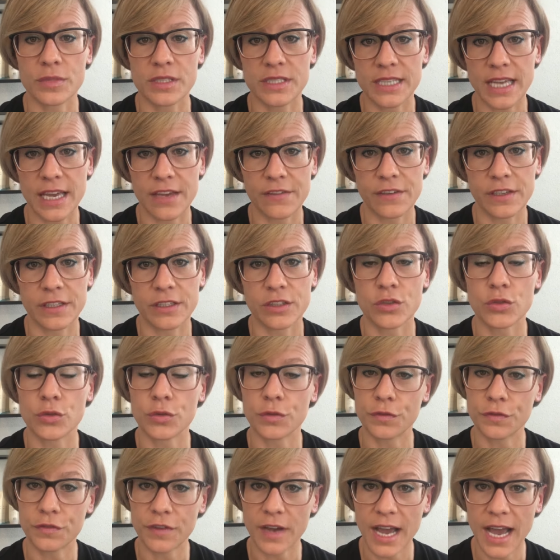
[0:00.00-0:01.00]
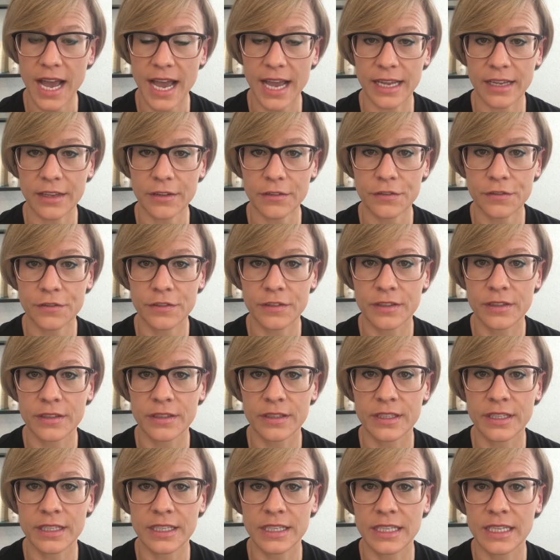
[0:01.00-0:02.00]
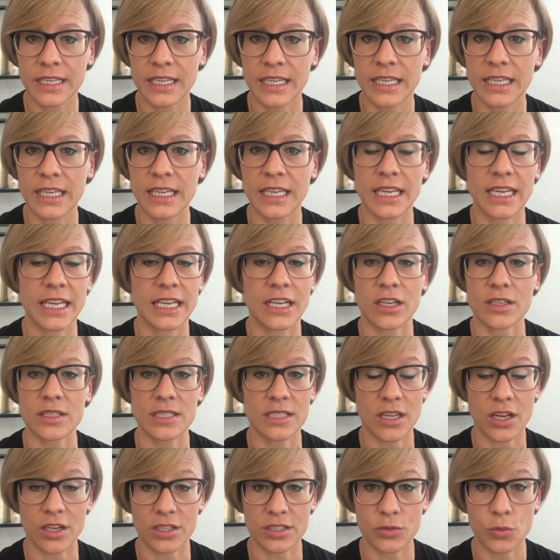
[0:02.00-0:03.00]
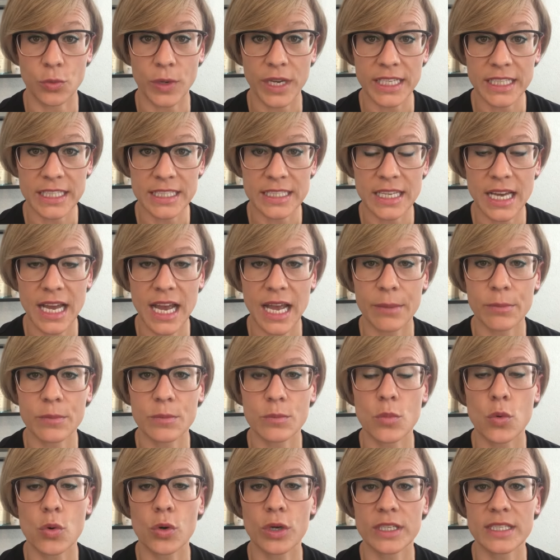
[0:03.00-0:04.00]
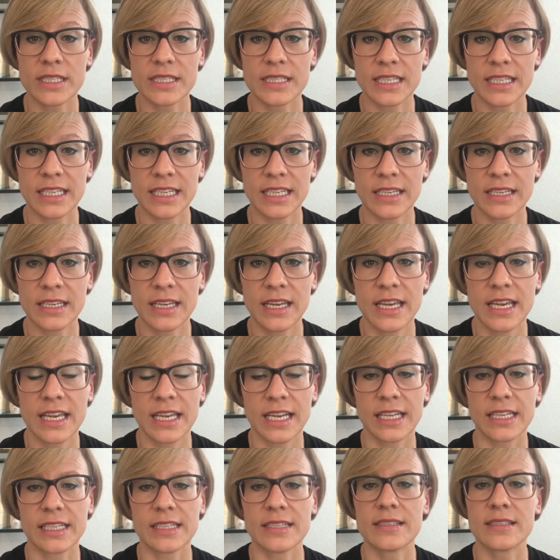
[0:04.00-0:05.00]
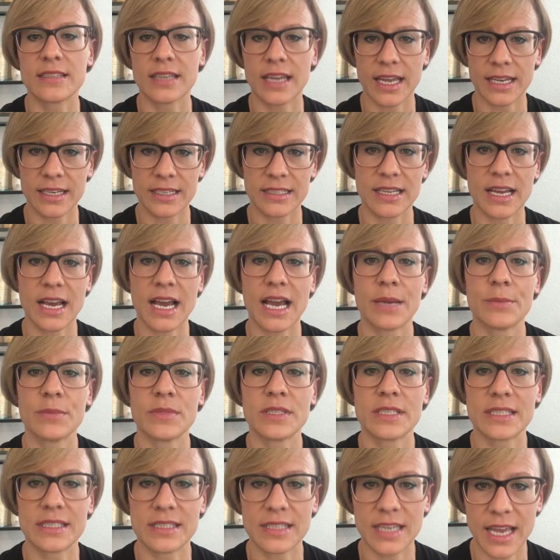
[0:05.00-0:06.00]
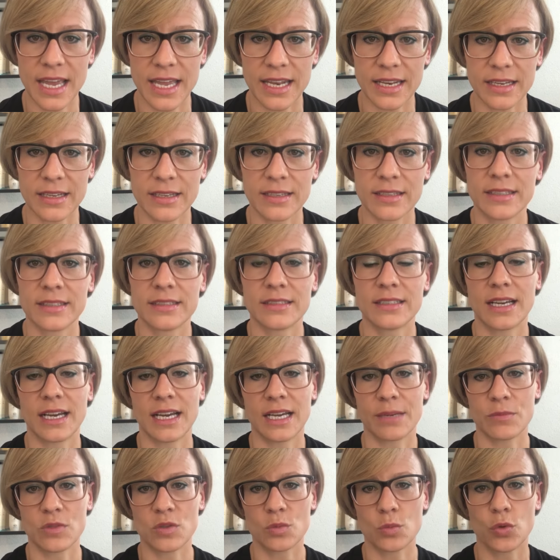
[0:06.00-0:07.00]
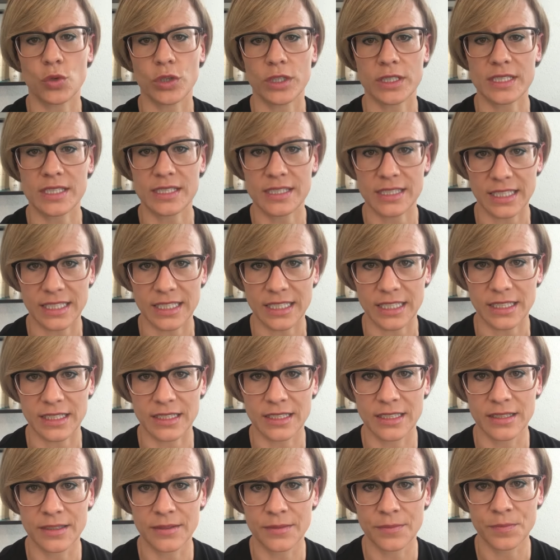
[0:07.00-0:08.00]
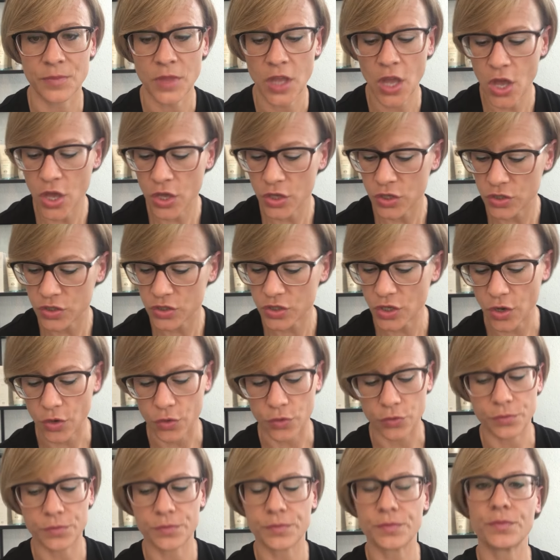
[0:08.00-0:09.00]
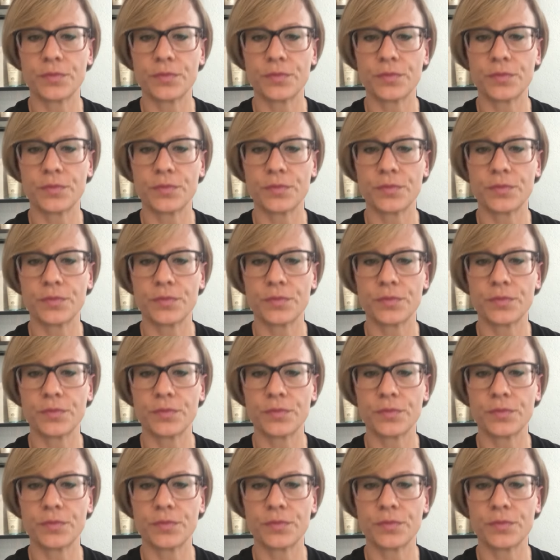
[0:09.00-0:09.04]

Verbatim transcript: 7 to 5, it is not 20 times more acidic, it is 10 times 10 times more acidic. So